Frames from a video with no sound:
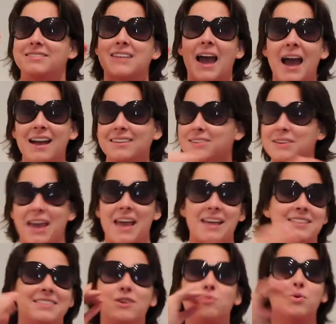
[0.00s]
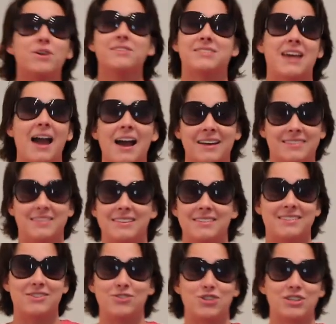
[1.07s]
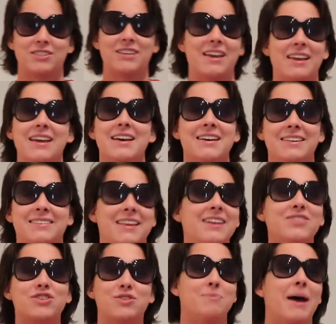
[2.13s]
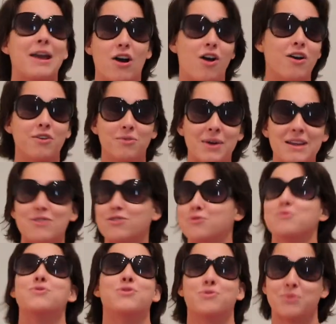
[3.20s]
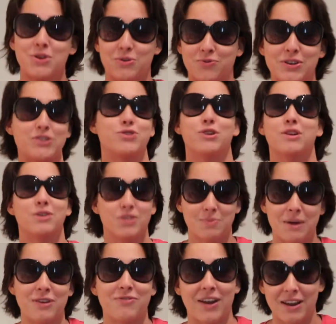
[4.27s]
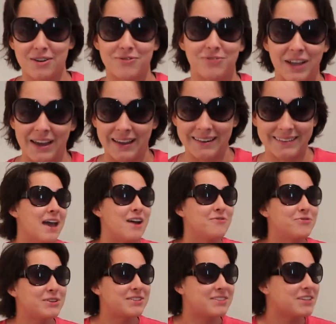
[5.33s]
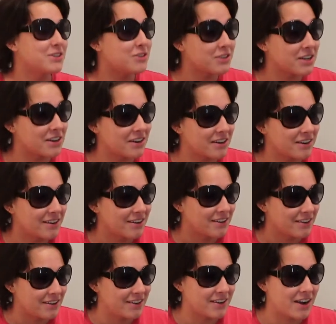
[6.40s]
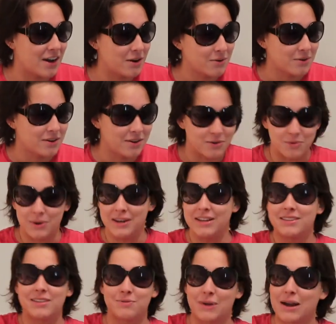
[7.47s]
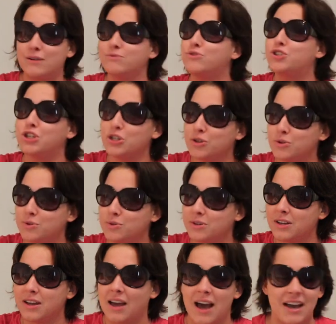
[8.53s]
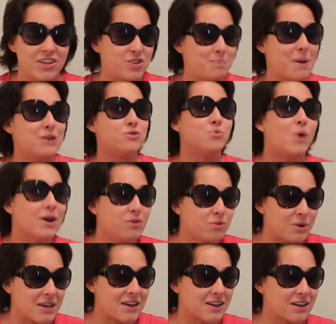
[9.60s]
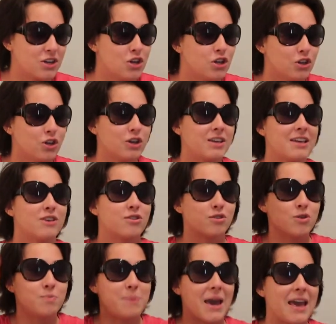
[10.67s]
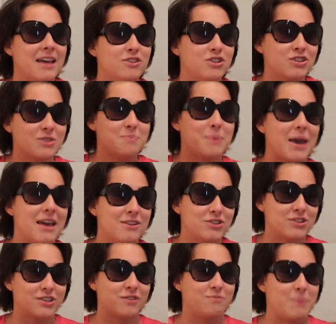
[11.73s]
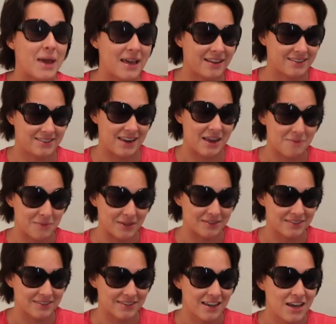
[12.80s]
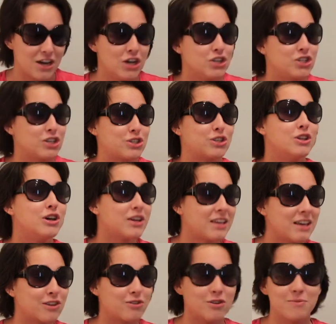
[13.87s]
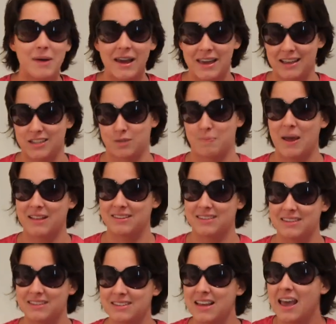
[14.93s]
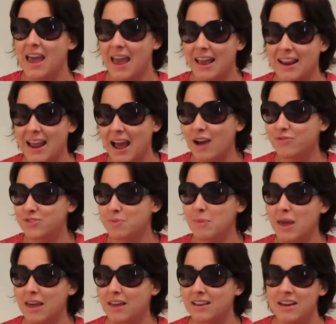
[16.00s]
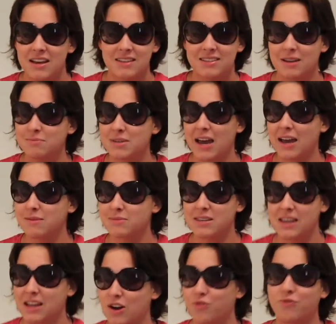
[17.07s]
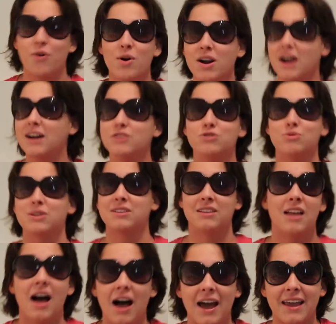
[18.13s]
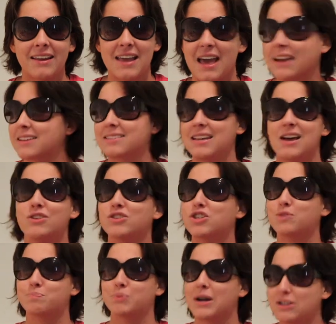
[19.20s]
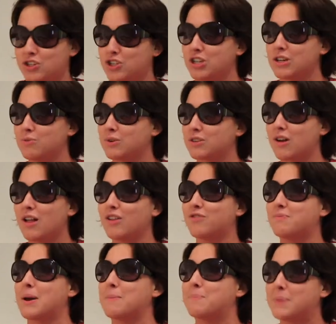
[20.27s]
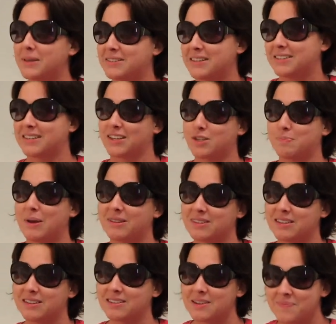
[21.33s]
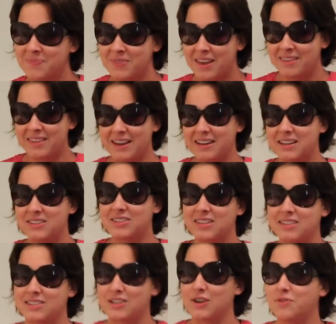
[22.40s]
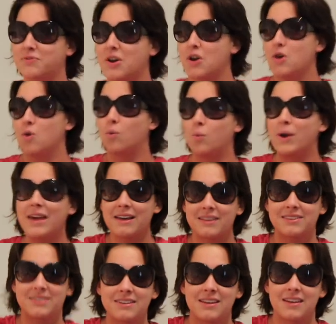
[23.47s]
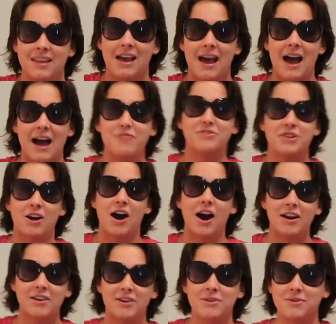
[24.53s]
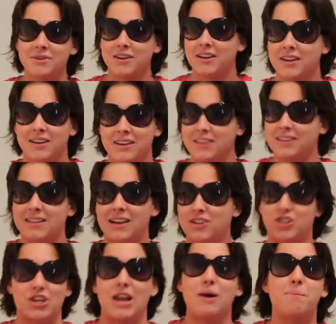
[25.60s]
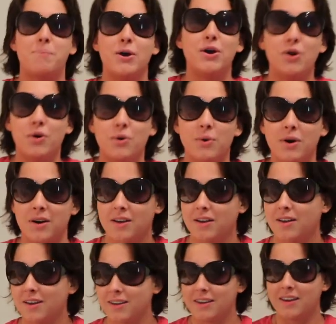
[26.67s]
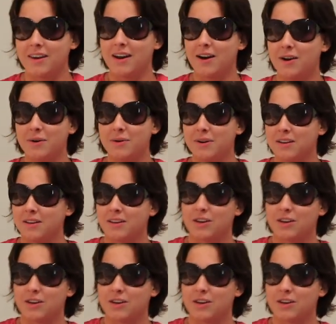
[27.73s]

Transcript: ta- okay, the word taxes just like sends my heart rate through the roof. It triggers my fight or flight. Every single year, you know, when it's around June, I spend one week looking through pages and pages of bank statements just looking through my expenses. And I have to make sometimes like a 400 line Excel spreadsheet with all of my business expenses that consist of wigs, avocado, shampoo, you know,